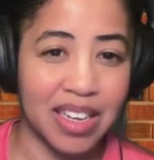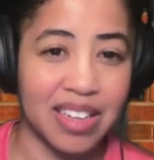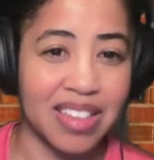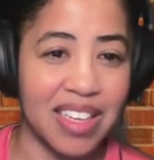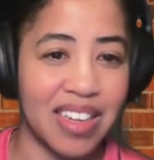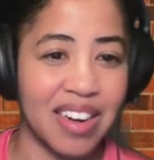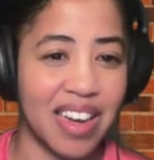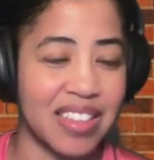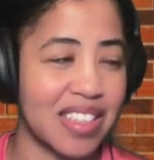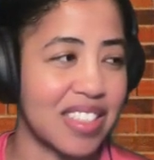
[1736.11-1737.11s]
and then
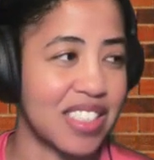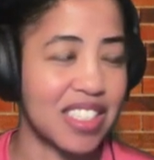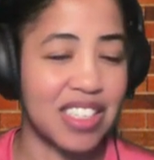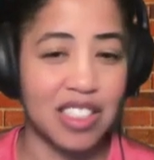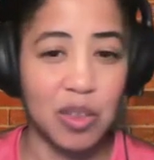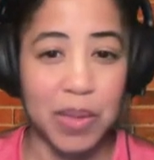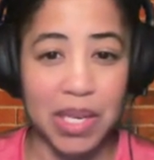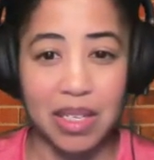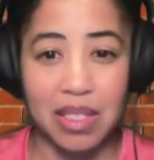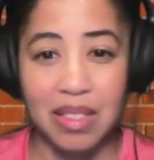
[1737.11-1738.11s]
I think she
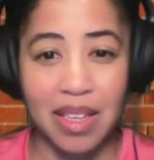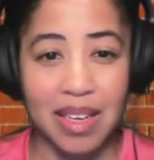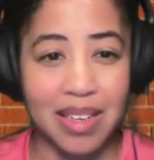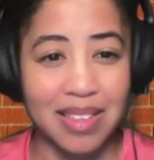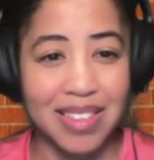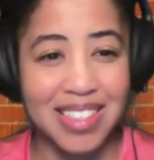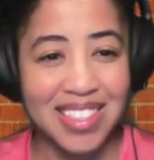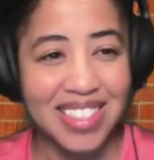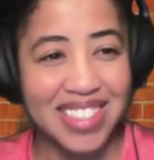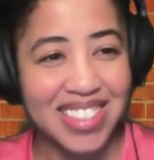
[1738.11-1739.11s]
disappears. Like, oh
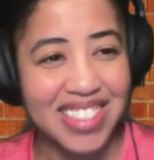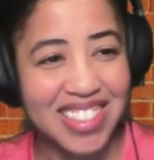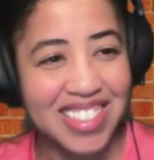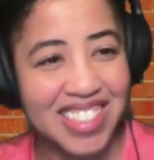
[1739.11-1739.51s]
God.